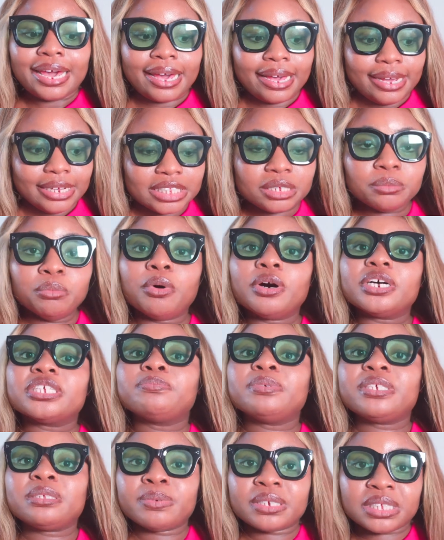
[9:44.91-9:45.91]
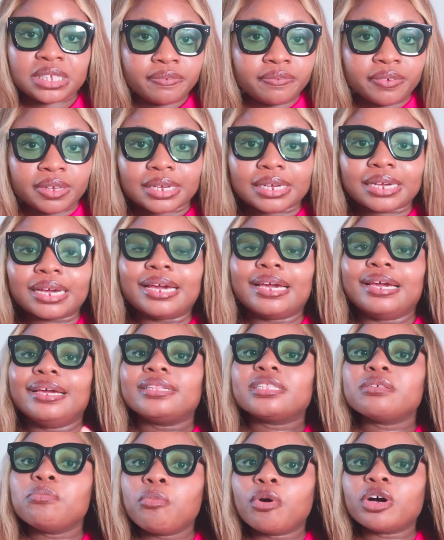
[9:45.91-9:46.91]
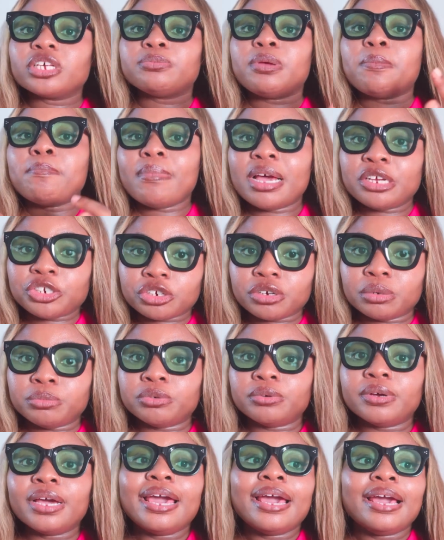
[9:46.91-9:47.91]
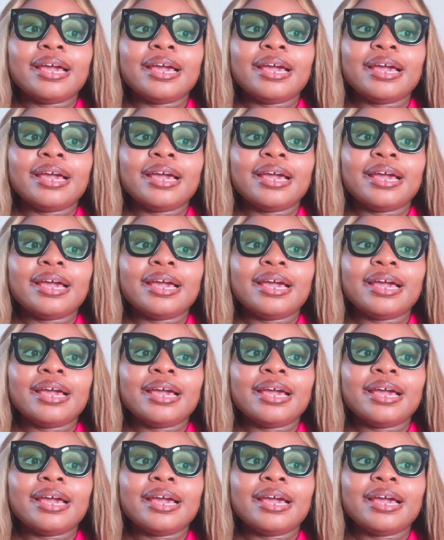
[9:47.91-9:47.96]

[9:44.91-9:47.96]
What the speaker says: it must be specific, it must be measurable,